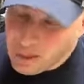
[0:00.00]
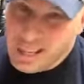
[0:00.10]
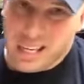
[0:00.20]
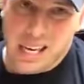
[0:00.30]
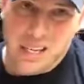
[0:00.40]

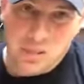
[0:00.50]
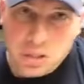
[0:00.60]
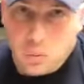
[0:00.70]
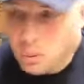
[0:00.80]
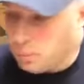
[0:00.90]

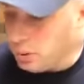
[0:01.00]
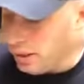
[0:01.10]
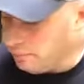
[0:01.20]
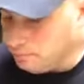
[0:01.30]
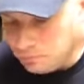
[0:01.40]
occasionally will
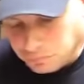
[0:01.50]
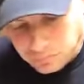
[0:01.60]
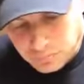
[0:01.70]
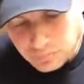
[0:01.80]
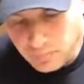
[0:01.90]
put
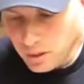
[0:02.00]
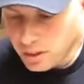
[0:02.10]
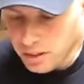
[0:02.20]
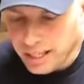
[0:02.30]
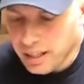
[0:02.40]

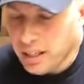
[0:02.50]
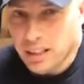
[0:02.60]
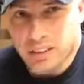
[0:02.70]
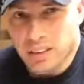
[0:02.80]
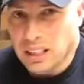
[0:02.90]
like
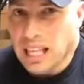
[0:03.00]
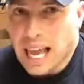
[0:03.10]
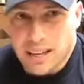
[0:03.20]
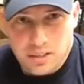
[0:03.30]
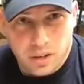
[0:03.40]
the
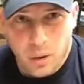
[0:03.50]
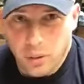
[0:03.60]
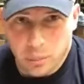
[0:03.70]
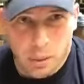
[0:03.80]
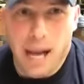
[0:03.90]
lightest
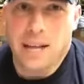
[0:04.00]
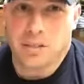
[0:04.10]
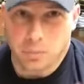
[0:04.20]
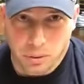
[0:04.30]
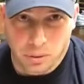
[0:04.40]
coating
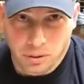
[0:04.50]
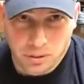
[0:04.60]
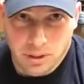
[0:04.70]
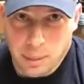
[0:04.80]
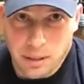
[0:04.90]
possible.
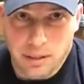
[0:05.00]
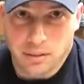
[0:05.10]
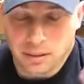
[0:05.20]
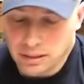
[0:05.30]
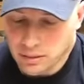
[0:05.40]
I
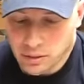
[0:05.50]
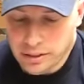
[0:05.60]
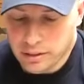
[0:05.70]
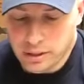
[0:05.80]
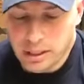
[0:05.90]
mean,
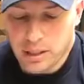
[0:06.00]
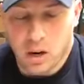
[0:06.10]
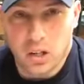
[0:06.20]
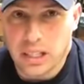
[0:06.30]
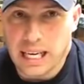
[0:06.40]
literally
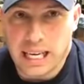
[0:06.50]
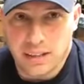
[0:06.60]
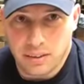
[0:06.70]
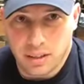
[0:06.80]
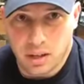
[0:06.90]
hardly
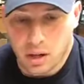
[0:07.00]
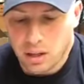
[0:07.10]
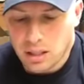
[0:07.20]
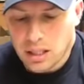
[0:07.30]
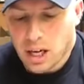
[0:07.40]
anything at
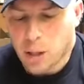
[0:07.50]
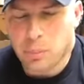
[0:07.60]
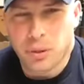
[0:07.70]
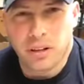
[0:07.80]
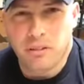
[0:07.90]
all. I'll
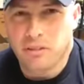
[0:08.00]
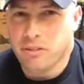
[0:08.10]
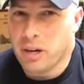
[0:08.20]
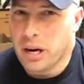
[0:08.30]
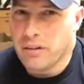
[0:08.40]
put a
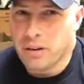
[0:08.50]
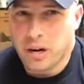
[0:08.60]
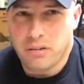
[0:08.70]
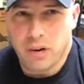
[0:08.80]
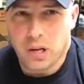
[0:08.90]
very,
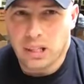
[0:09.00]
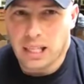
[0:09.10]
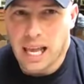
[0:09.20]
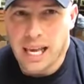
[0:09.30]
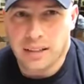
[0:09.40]
very, very
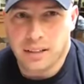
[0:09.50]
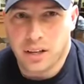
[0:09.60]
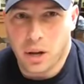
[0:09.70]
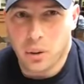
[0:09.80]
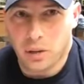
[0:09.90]
light
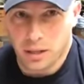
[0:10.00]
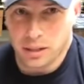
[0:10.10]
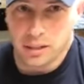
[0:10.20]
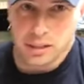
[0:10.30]
coating